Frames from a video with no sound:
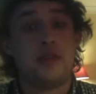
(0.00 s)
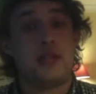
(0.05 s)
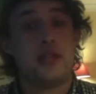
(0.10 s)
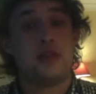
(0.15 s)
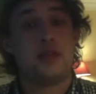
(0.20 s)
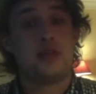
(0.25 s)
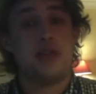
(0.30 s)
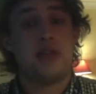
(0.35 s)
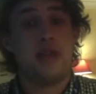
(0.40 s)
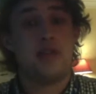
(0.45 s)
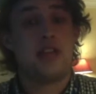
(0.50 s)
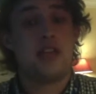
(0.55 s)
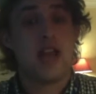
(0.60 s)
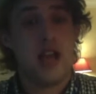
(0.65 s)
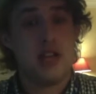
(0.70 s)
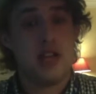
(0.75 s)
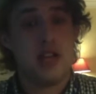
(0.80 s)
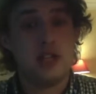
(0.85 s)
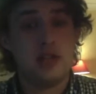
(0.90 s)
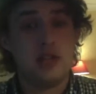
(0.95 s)
with David
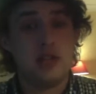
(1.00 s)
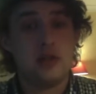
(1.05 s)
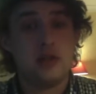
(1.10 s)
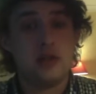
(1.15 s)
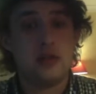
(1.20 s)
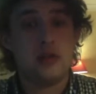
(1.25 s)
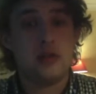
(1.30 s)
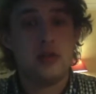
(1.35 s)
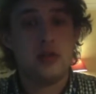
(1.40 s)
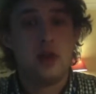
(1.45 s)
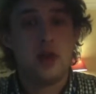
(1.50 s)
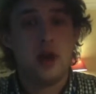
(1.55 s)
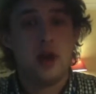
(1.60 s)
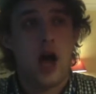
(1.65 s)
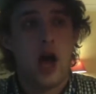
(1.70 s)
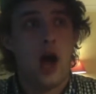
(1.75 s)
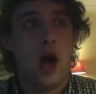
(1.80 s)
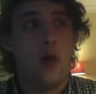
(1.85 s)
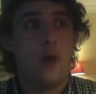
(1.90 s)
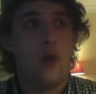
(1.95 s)
Cage,
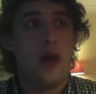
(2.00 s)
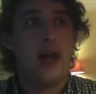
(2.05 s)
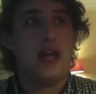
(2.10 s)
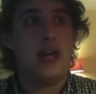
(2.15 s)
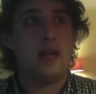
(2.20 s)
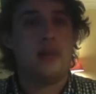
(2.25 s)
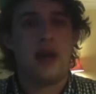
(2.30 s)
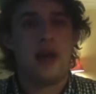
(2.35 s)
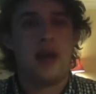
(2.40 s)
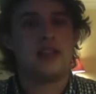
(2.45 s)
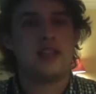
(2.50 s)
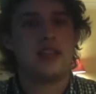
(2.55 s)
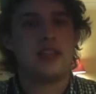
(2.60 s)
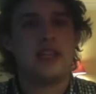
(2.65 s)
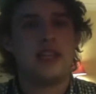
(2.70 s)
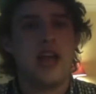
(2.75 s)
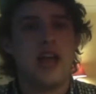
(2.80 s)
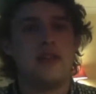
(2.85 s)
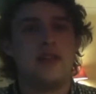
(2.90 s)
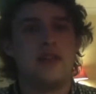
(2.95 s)
where he basically
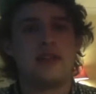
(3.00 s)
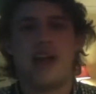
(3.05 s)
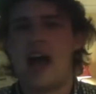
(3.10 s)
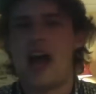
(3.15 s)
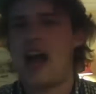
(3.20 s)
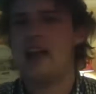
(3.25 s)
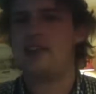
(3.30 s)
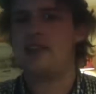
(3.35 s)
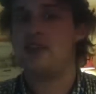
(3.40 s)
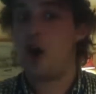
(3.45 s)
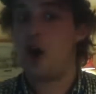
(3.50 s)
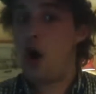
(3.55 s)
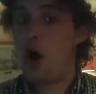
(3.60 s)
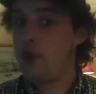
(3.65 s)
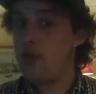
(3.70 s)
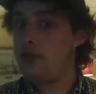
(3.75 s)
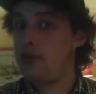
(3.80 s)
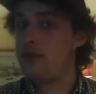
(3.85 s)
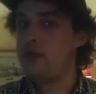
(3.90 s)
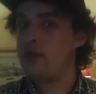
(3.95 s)
gave us a
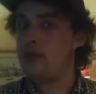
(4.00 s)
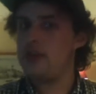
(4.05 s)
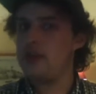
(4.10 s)
hands-off